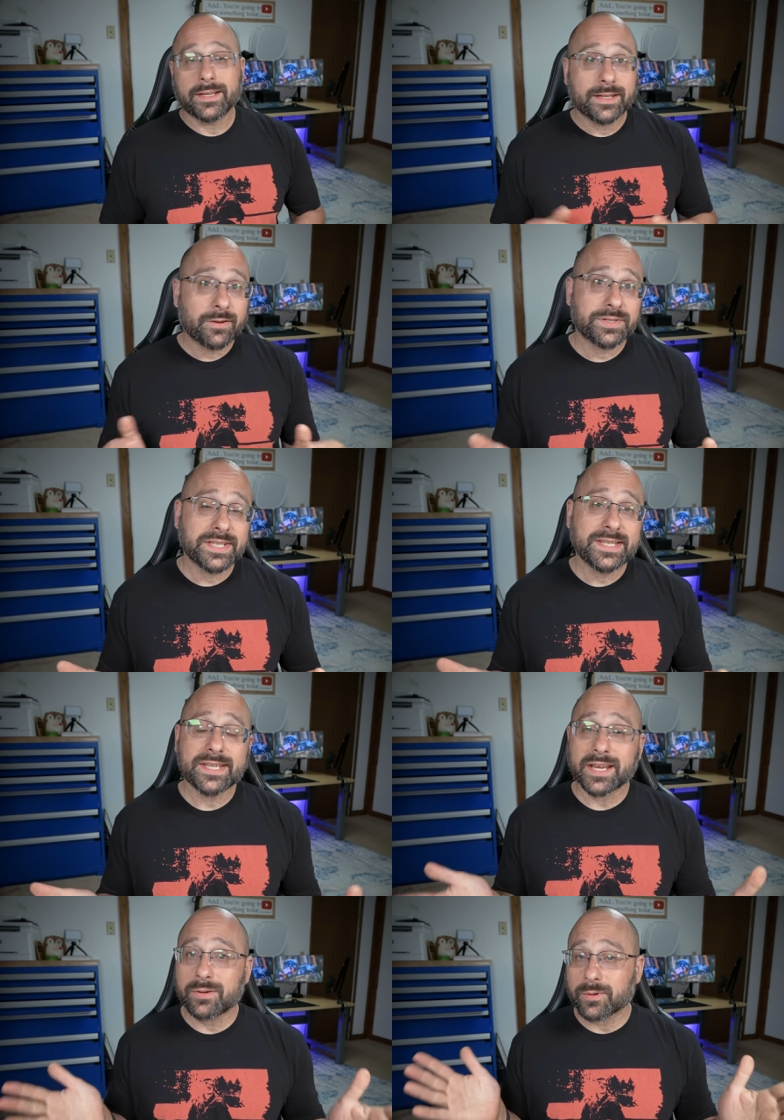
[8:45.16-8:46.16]
Now in just a
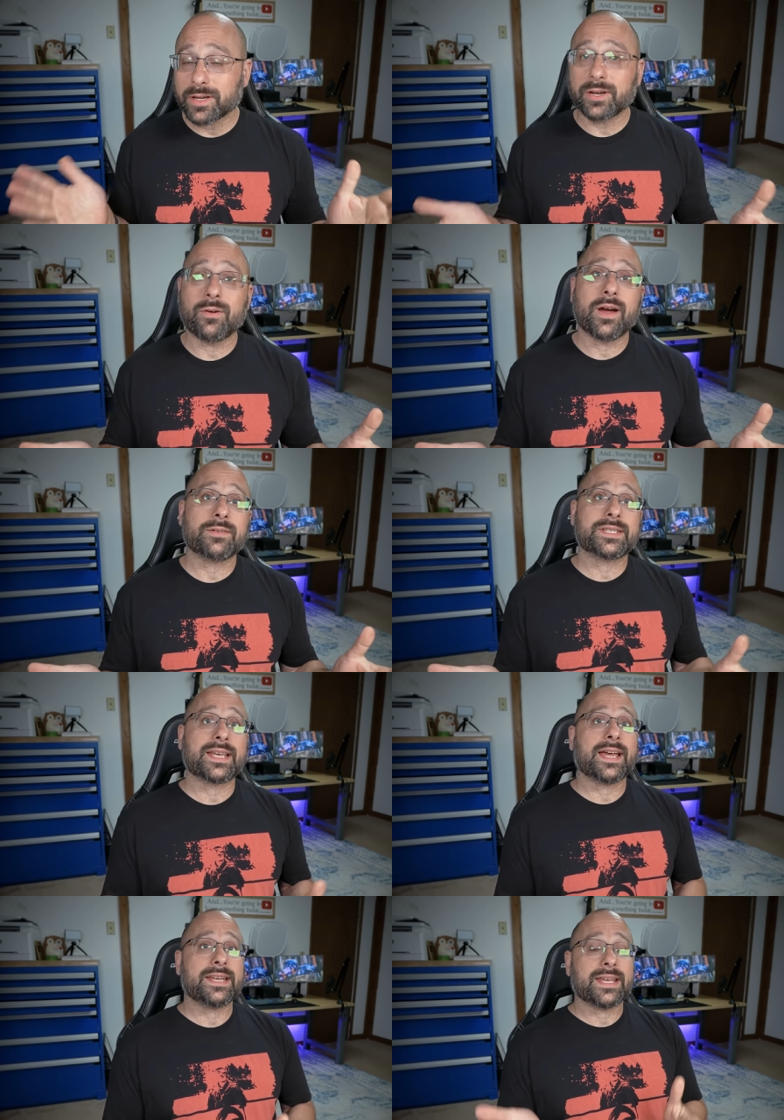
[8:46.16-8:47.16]
second, we're going to go
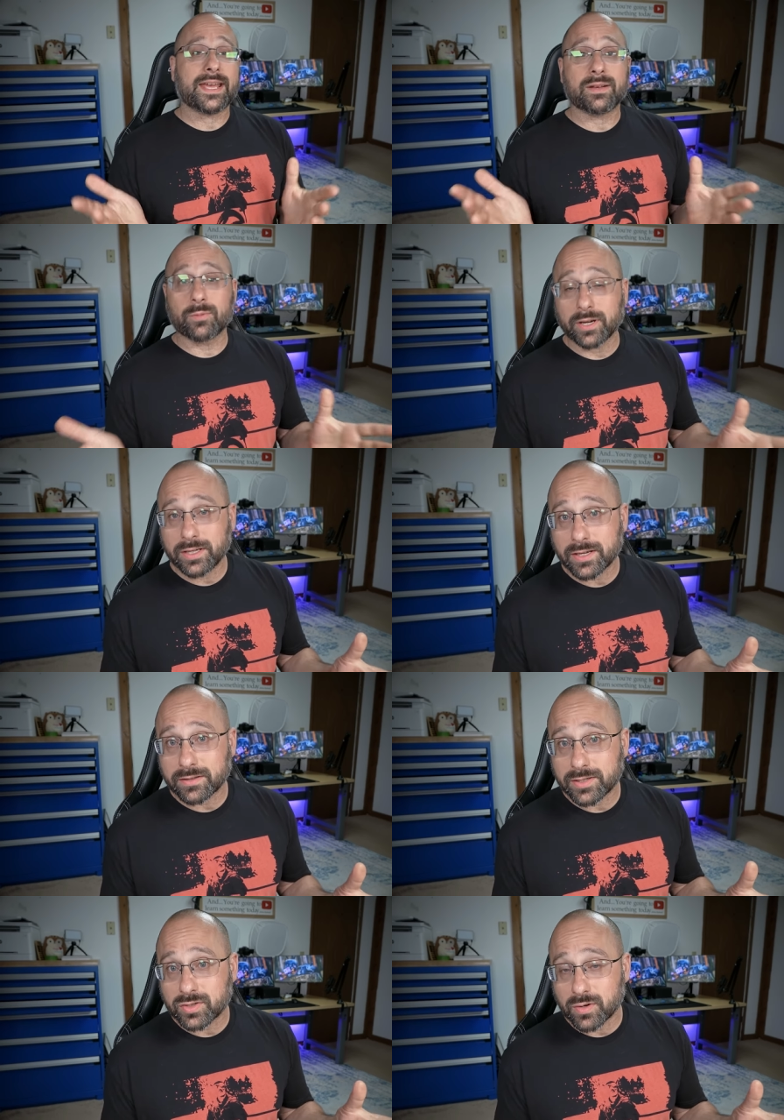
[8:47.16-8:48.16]
outside and we're going to dunk
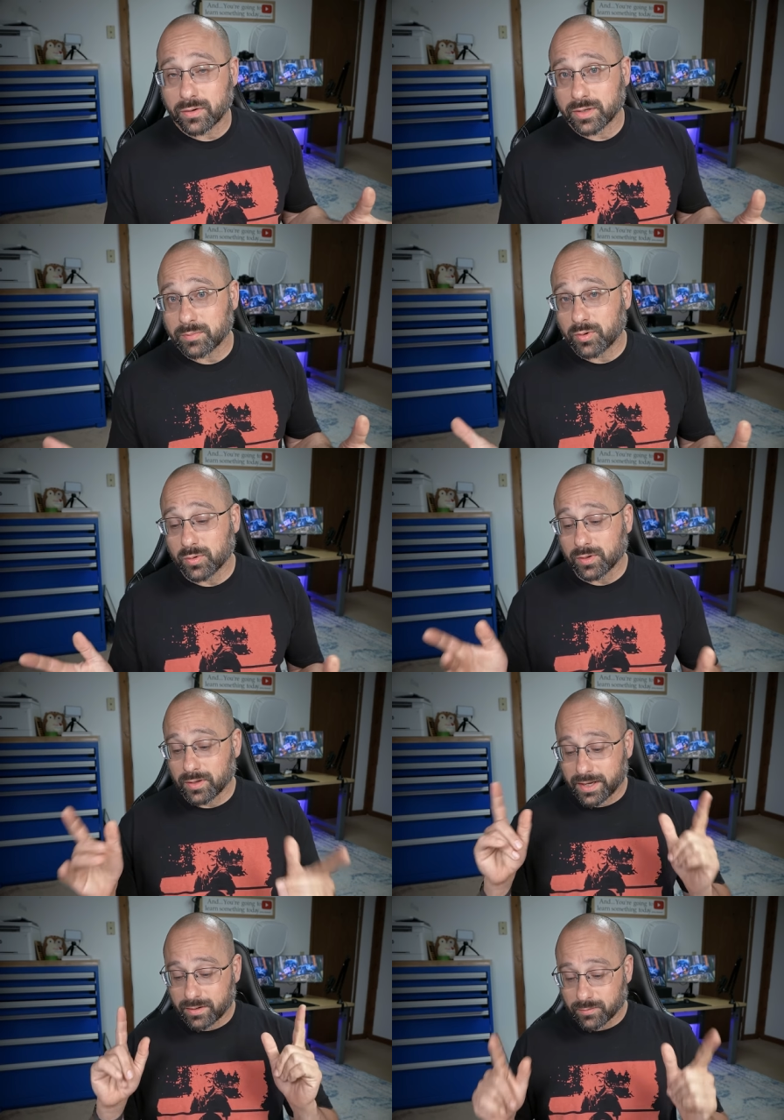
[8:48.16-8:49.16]
this drone in the pool,
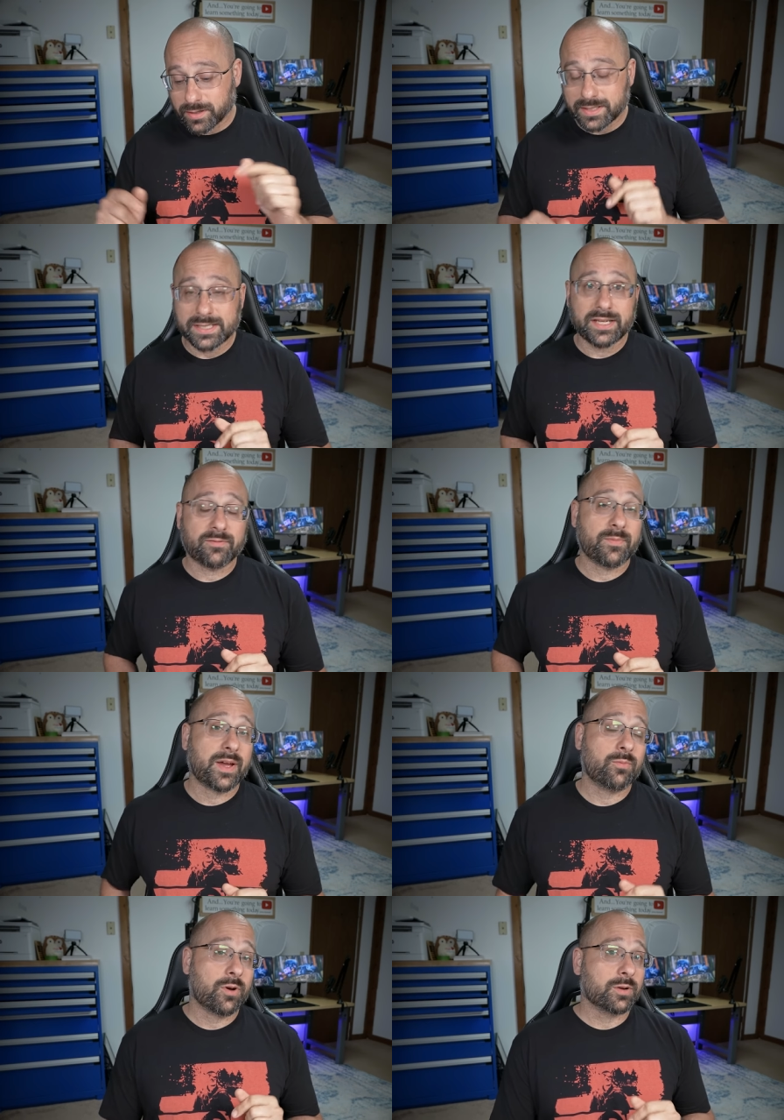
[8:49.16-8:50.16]
and we're going to see if my
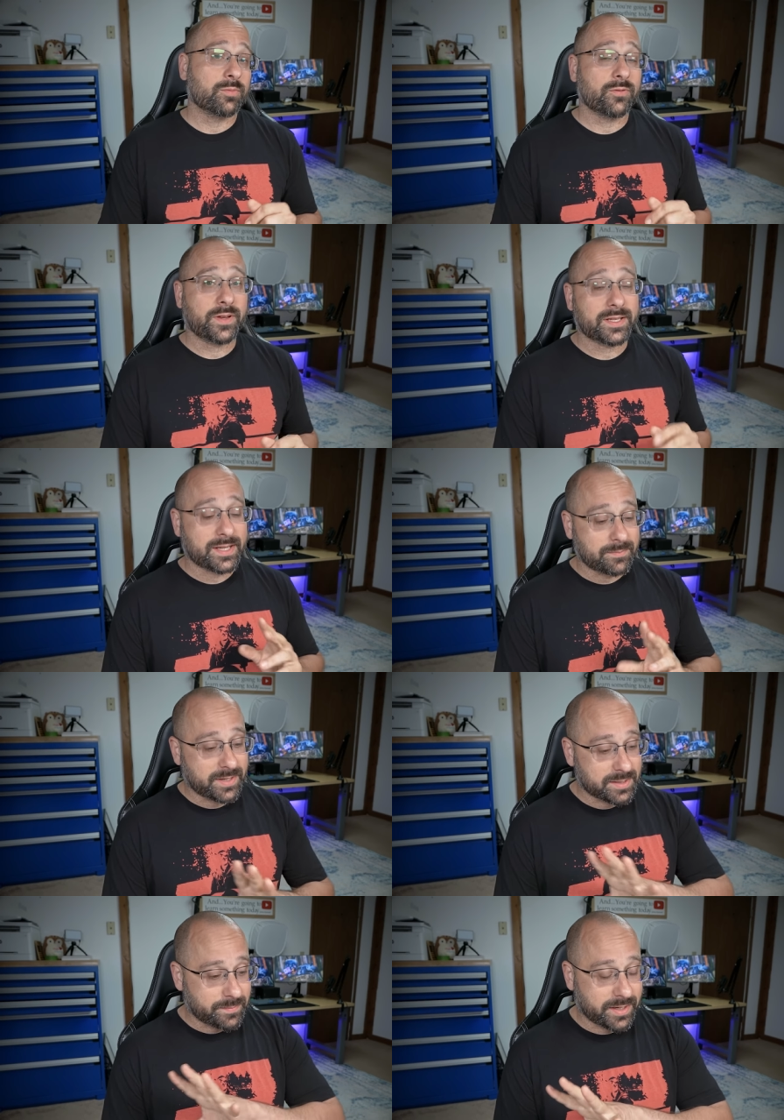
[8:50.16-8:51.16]
waterproofing attempt
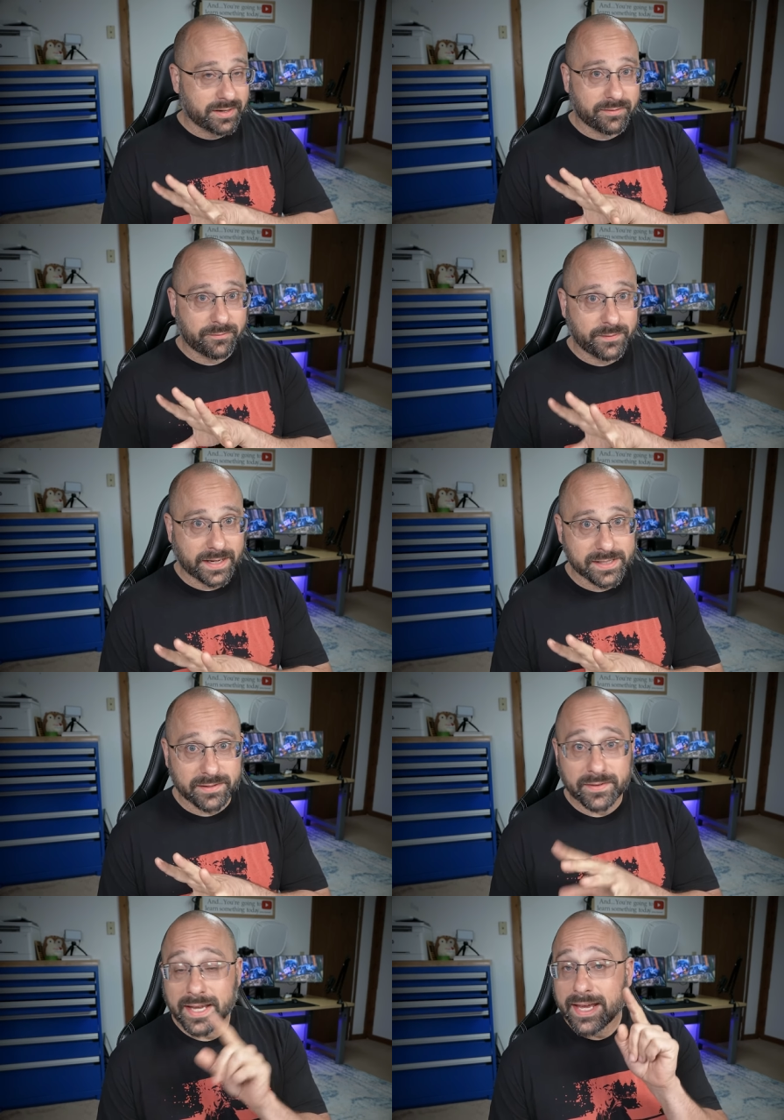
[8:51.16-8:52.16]
has been effective.